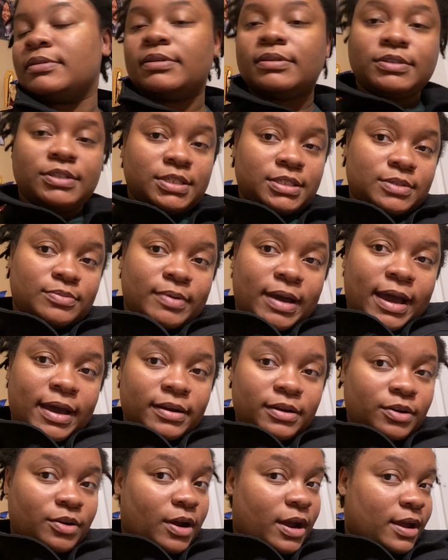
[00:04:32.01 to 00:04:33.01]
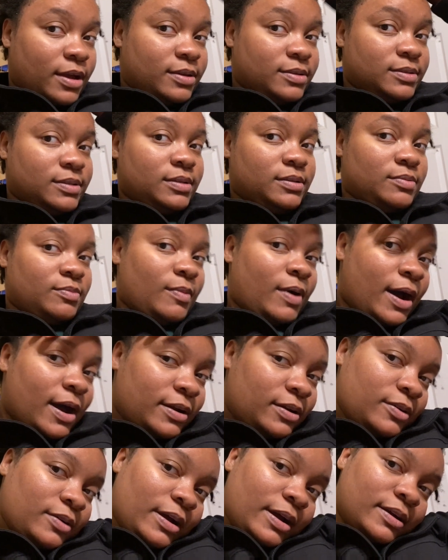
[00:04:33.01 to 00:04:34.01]
Just wild and crazy. Wild
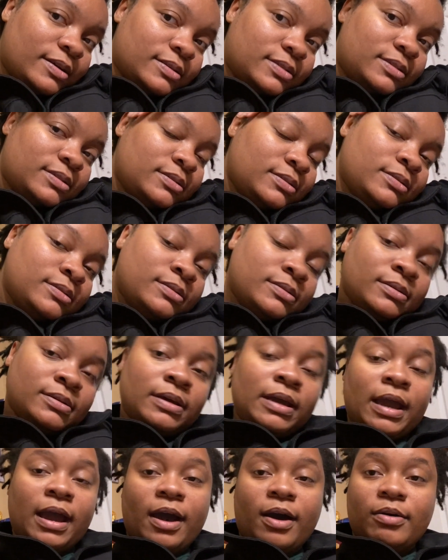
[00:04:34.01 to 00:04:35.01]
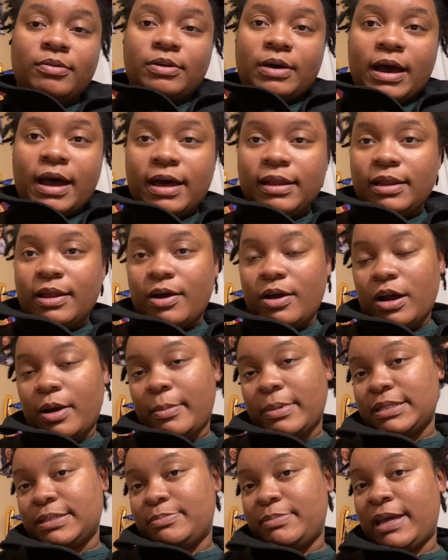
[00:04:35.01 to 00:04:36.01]
and crazy. I don't know how long I
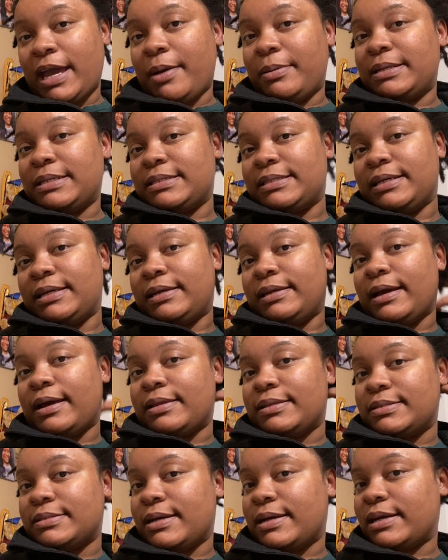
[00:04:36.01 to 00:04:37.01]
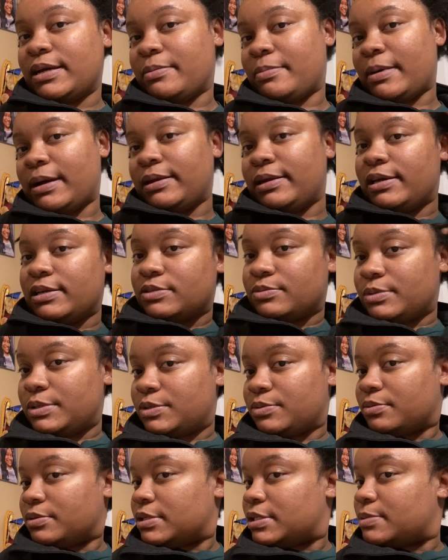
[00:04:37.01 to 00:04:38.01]
must be able to stick it out until I get my next
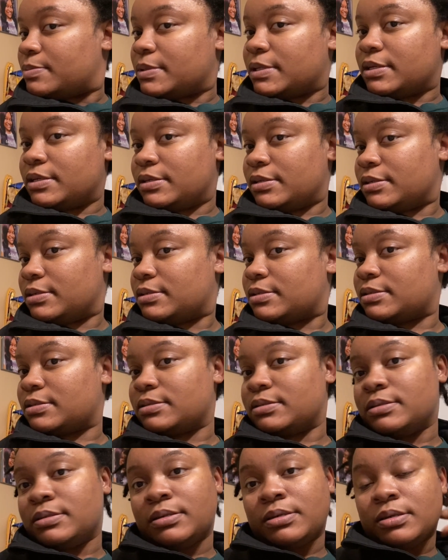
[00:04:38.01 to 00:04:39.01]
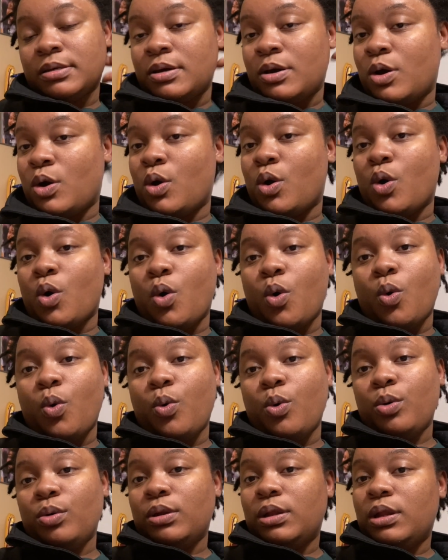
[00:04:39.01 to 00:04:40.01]
retwist because,
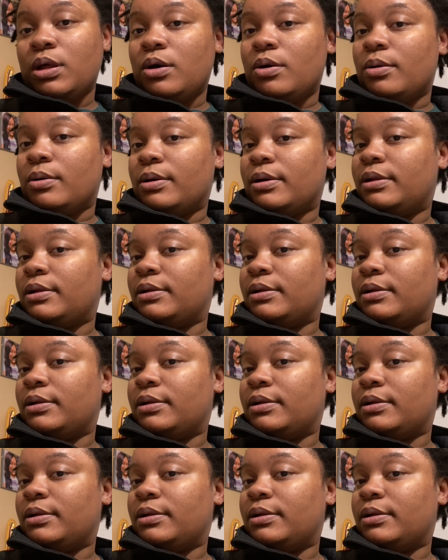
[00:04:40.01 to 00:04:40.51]
oh Lord.